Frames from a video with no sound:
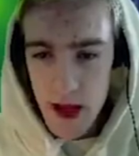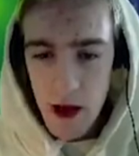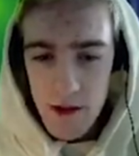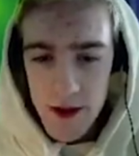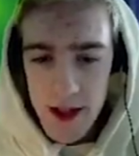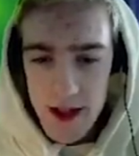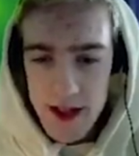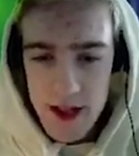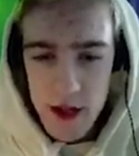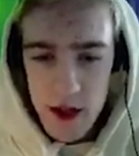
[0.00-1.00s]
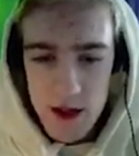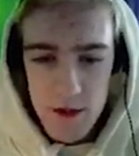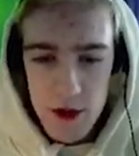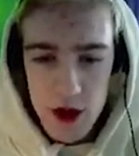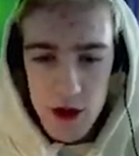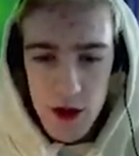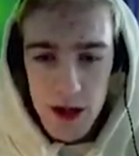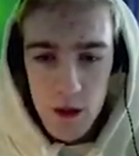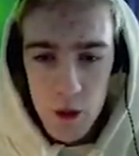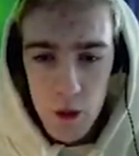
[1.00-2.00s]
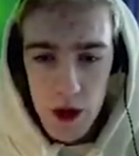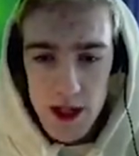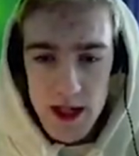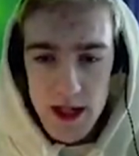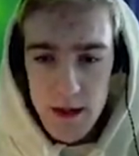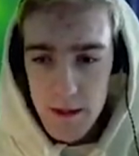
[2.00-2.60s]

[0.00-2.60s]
I don't think it's as good as Mooshu and Wiz,